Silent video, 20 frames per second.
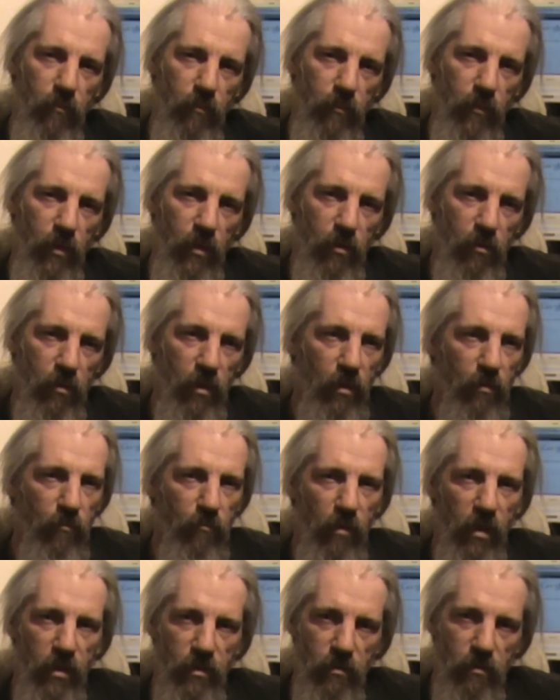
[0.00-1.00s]
Then you get the
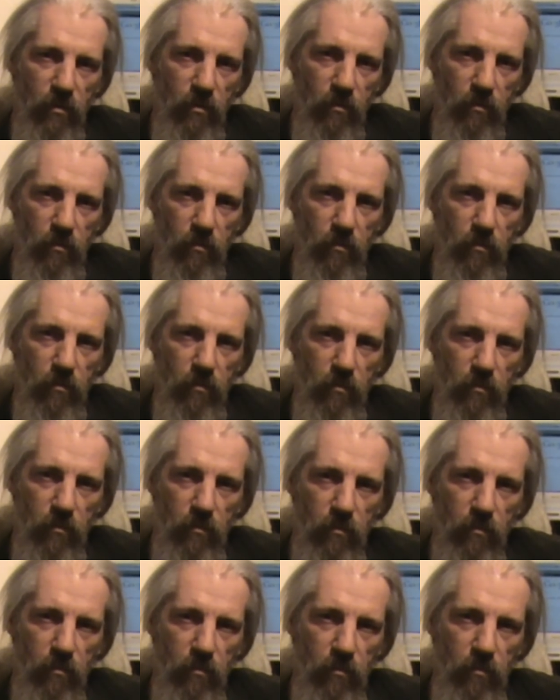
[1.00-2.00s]

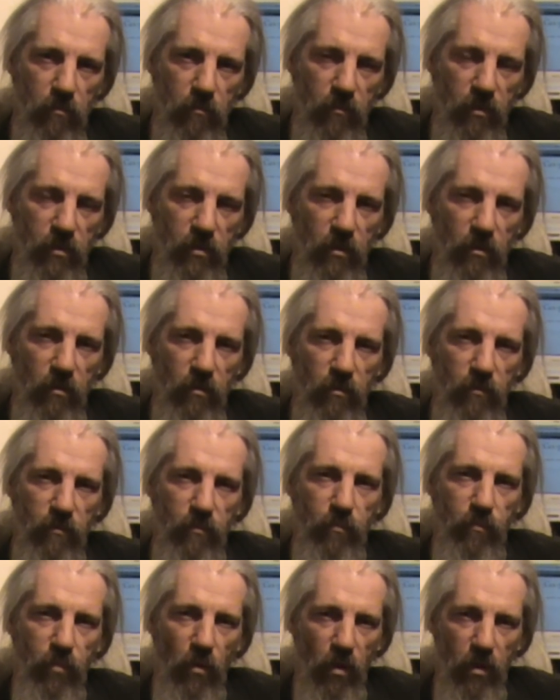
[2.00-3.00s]
resinous
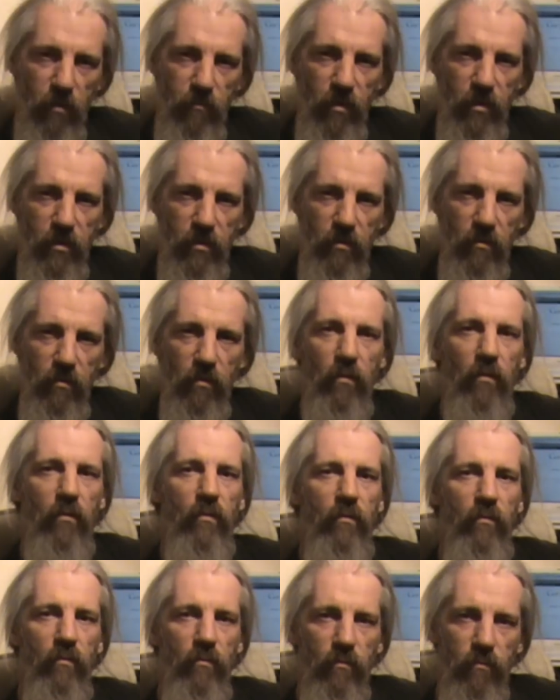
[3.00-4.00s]
pine resin
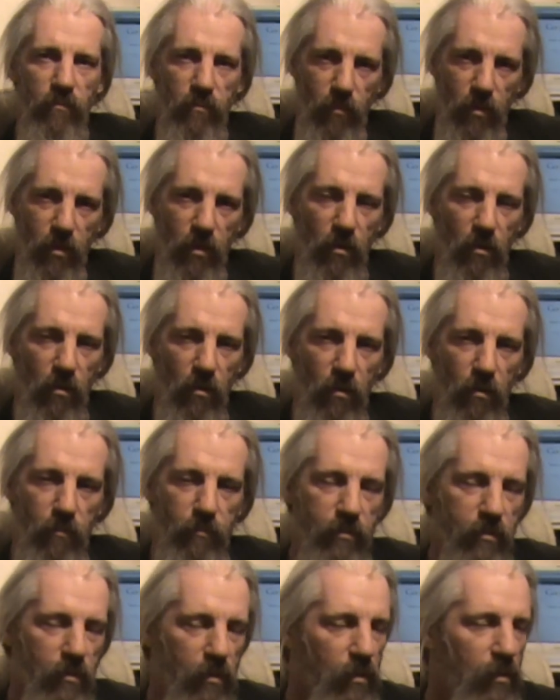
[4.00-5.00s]
from other
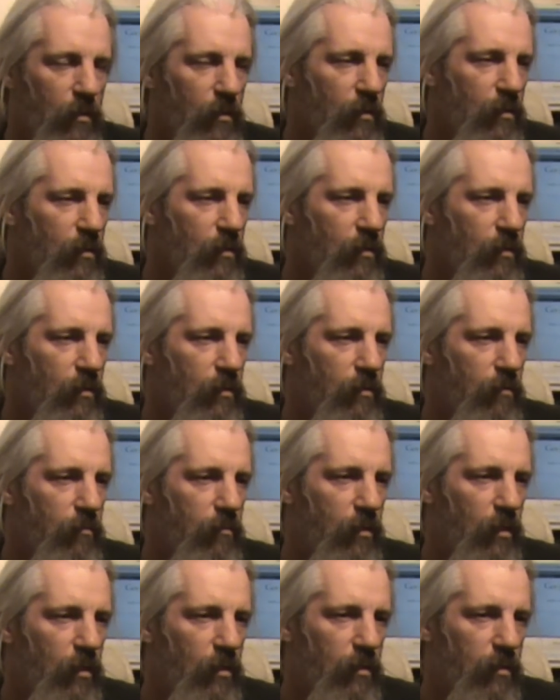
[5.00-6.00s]
hops. You
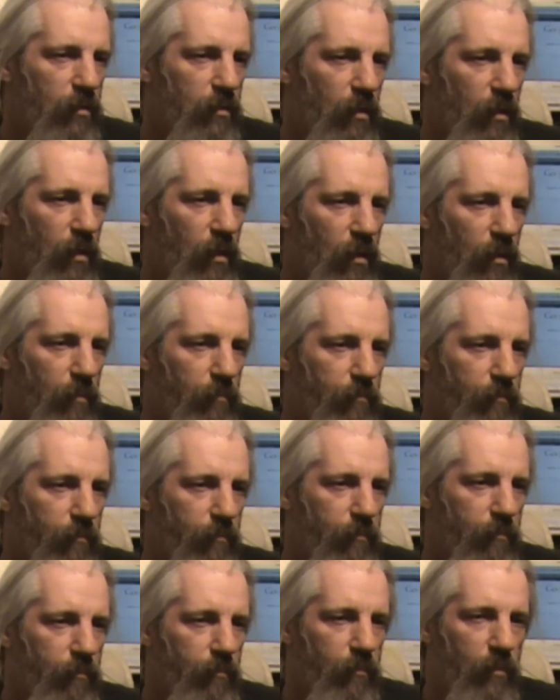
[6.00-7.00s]
get
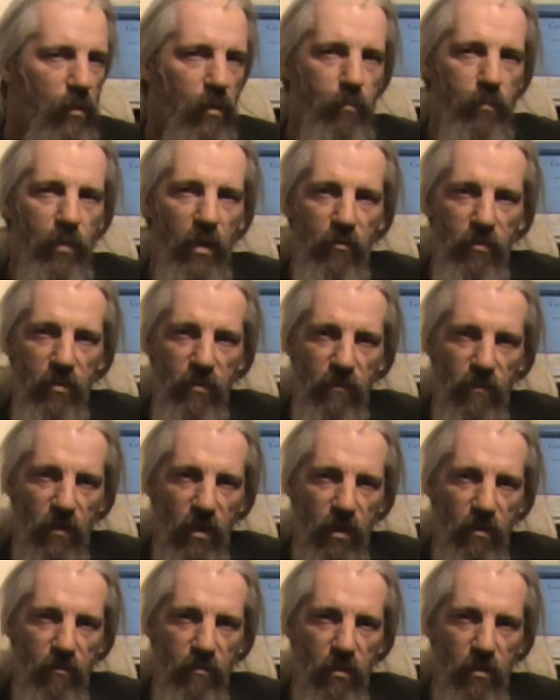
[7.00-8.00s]
the berry
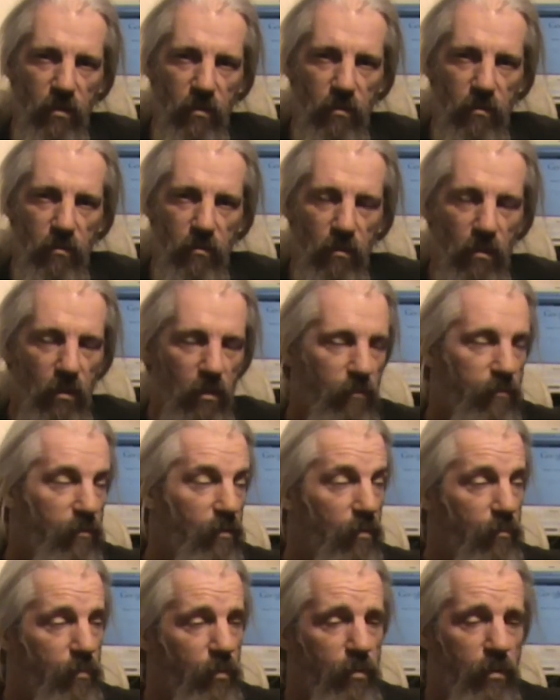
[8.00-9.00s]
flavour for
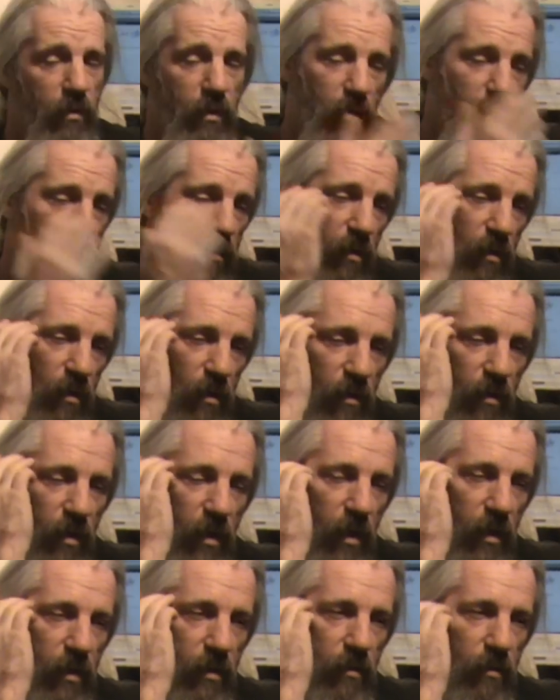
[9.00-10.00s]
the Boudica that I
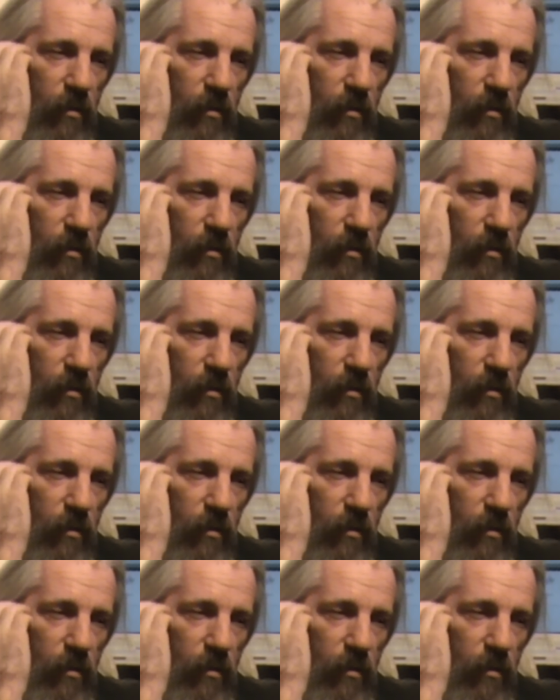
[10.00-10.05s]
had.